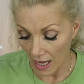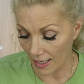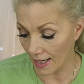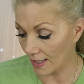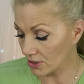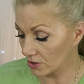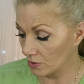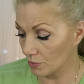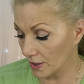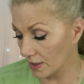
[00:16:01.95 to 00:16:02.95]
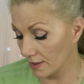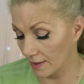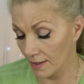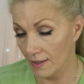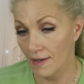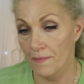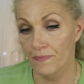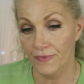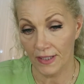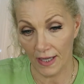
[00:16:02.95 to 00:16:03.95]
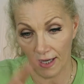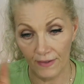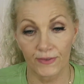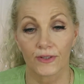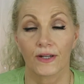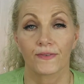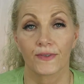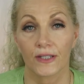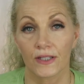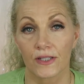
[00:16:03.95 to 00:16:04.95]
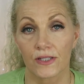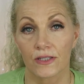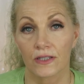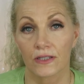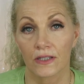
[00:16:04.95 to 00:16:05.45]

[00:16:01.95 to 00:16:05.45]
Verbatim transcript: I actually went in after I finished